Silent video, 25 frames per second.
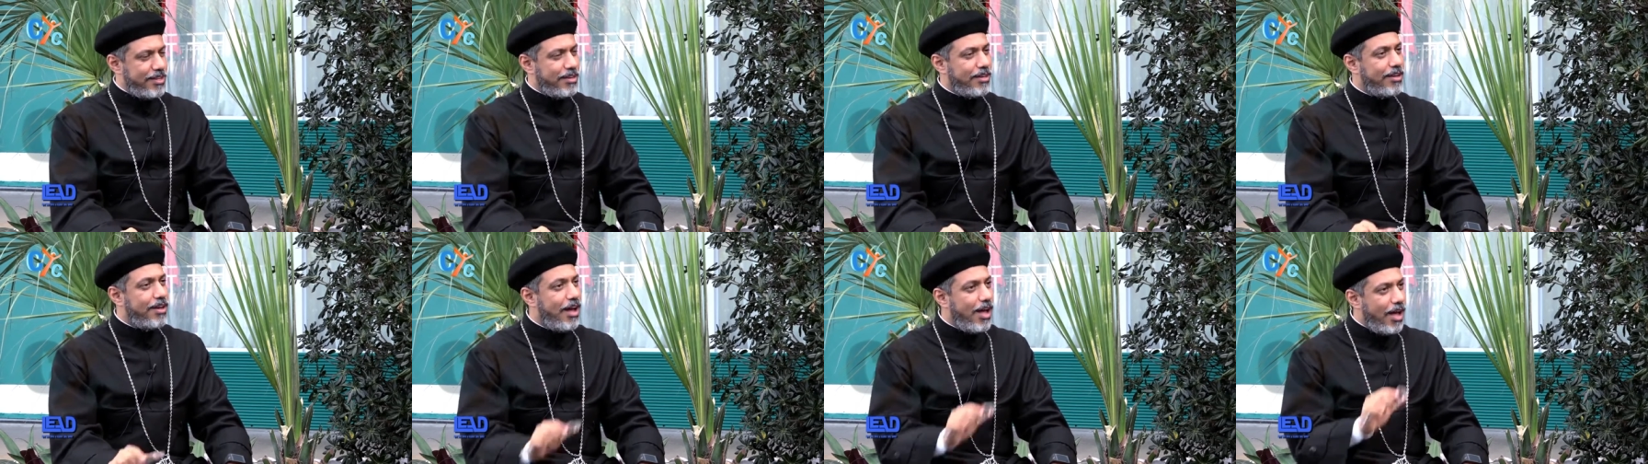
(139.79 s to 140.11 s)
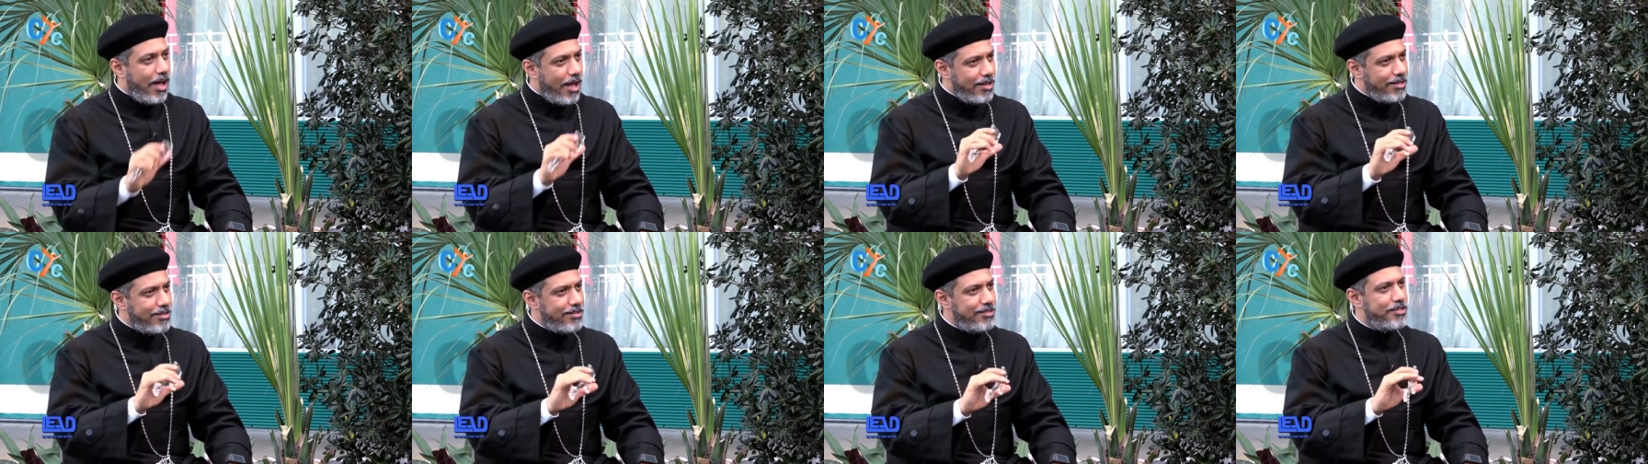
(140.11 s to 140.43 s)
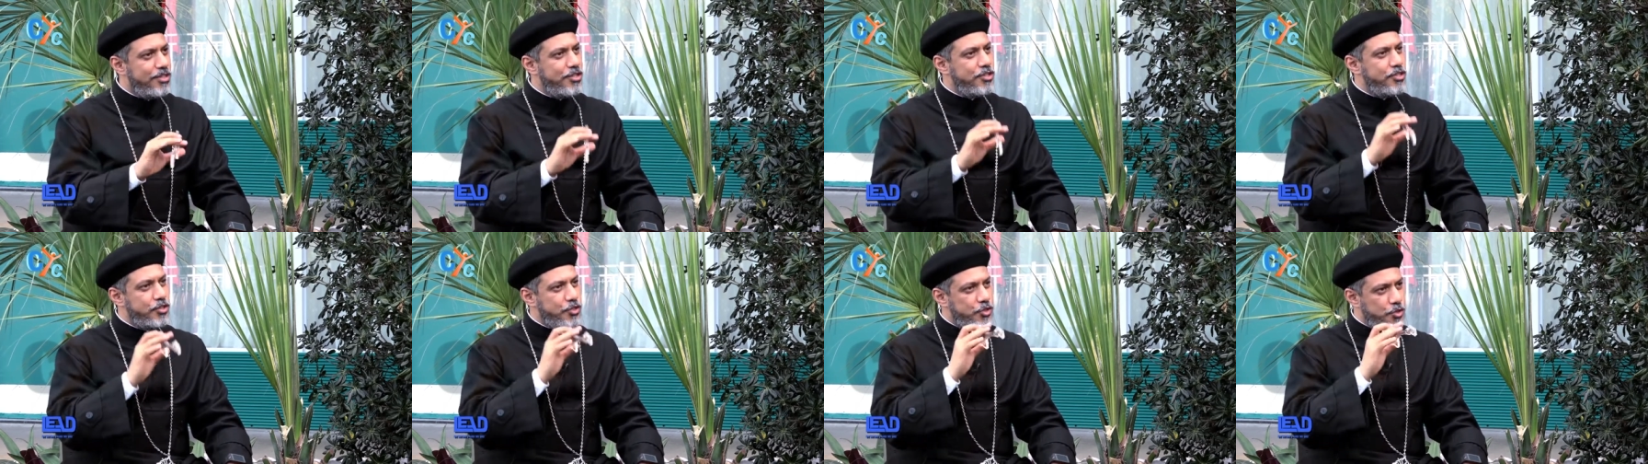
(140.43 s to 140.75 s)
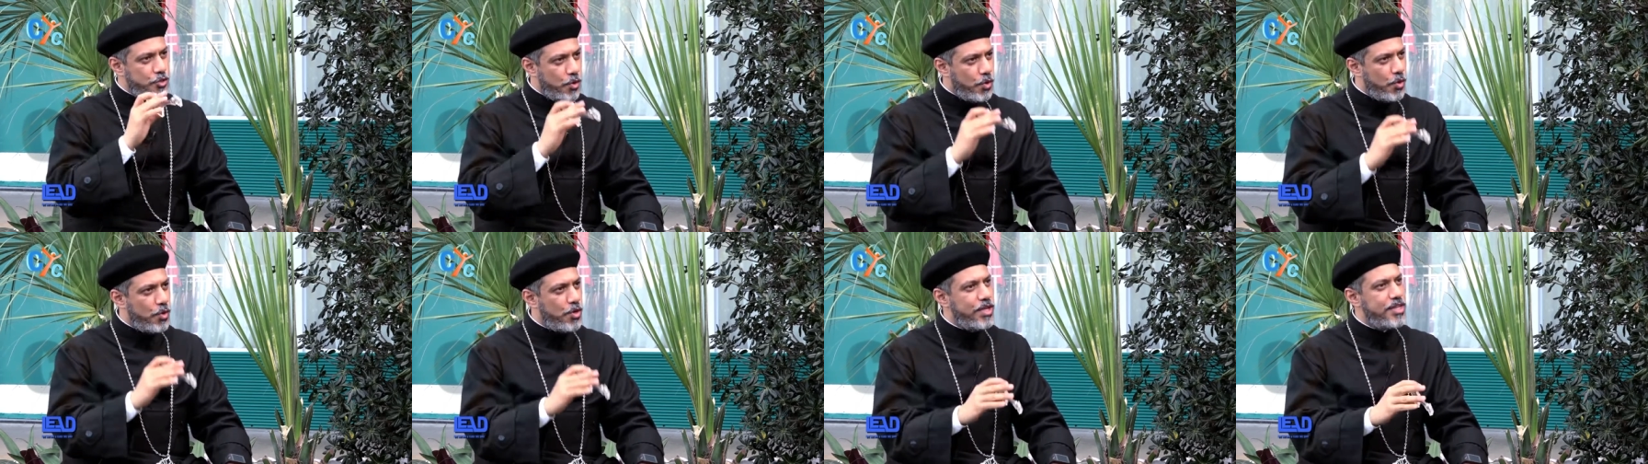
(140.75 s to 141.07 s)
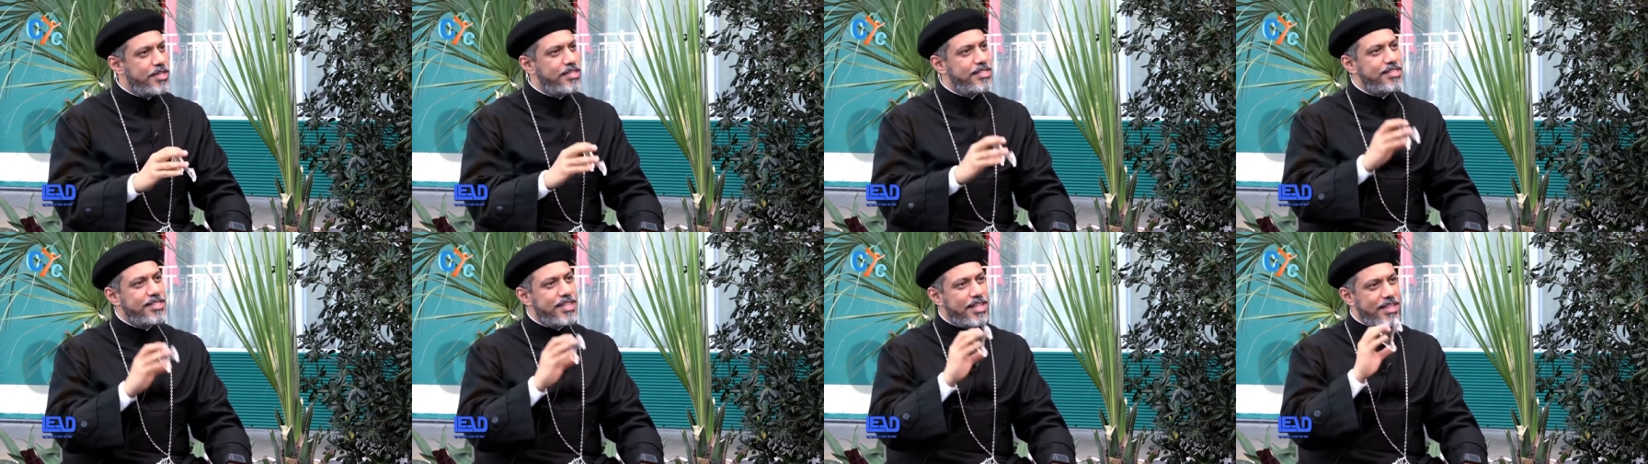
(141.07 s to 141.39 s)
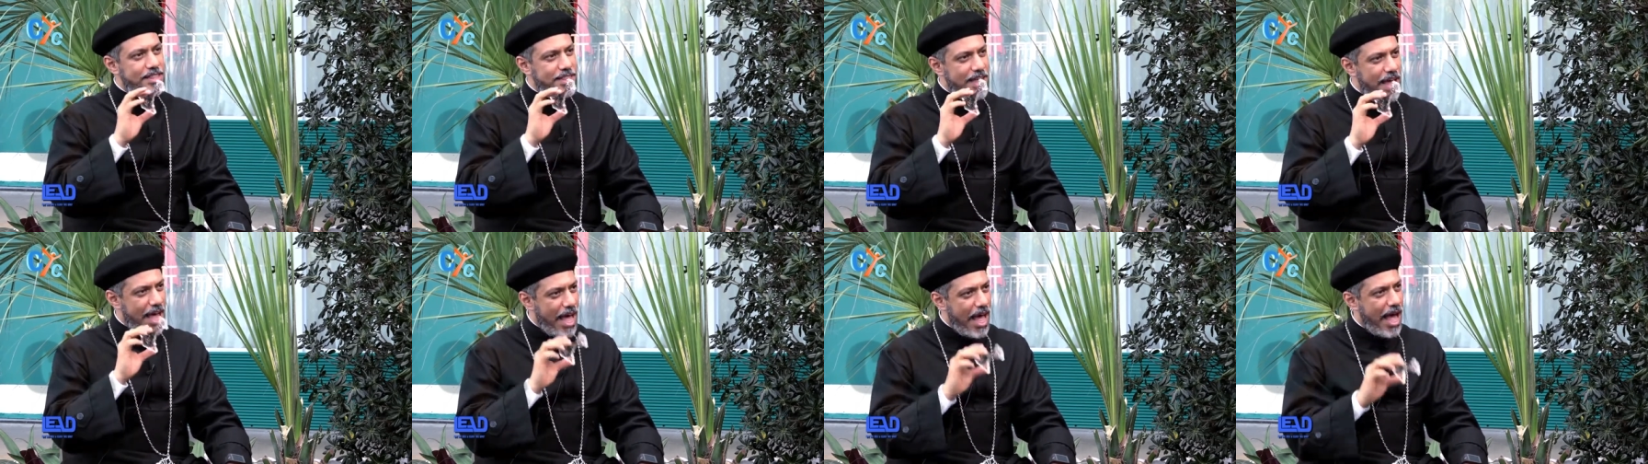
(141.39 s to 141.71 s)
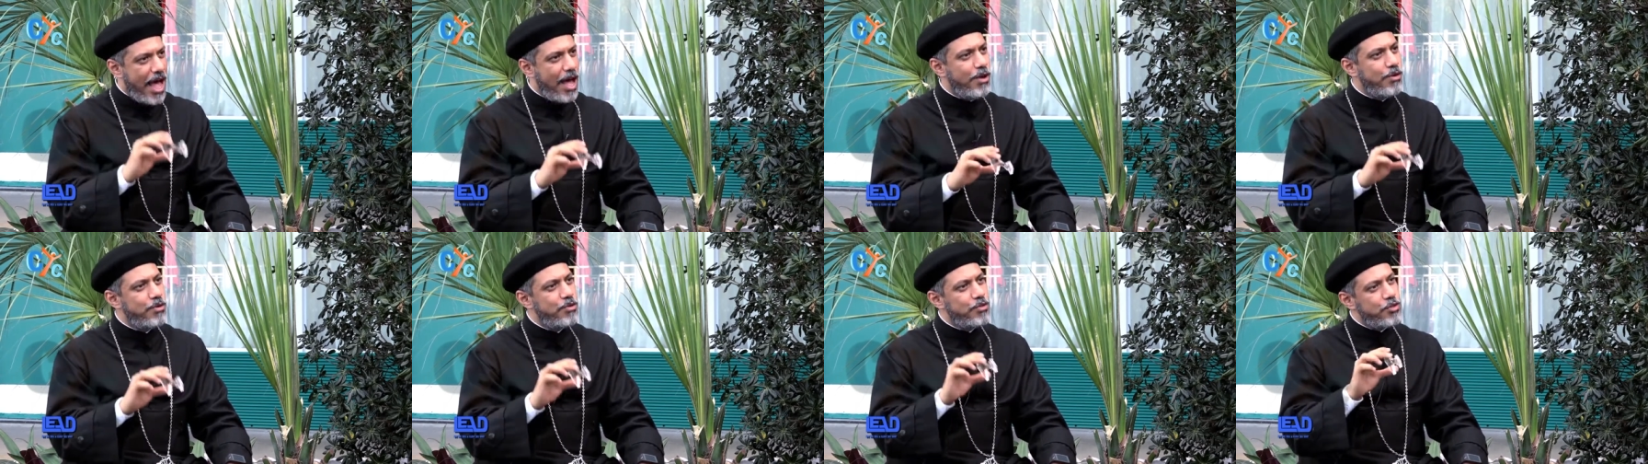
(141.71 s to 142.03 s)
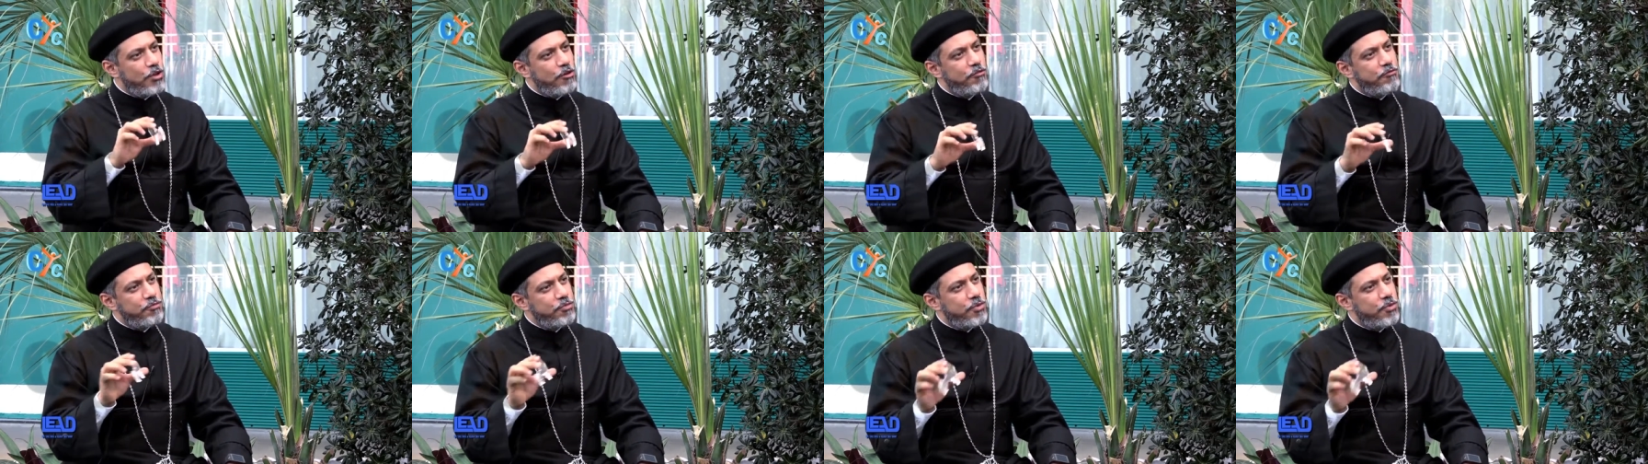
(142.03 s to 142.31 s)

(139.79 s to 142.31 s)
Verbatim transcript: God destroys the house of